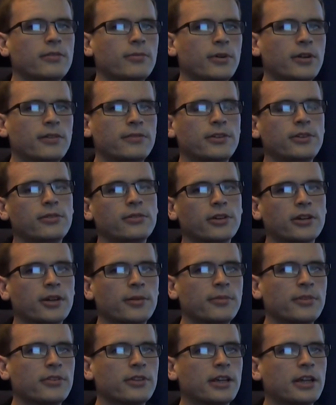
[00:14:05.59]
Whenever you look
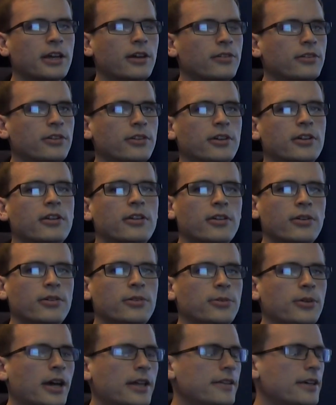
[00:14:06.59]
up this account, you're going to know
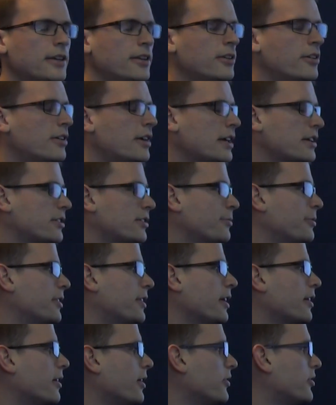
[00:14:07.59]
you had that interaction with
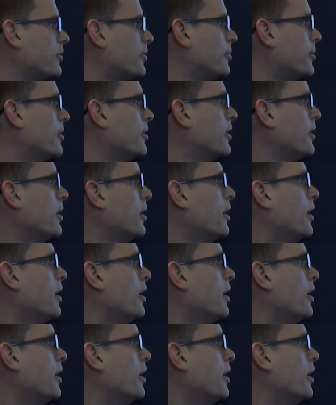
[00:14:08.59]
that customer.